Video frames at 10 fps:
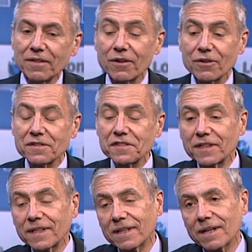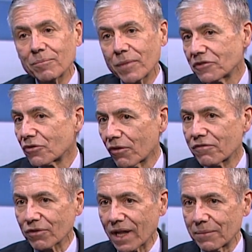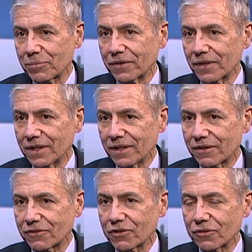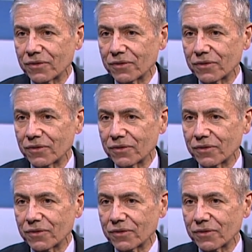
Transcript: There is a major overlap in the two.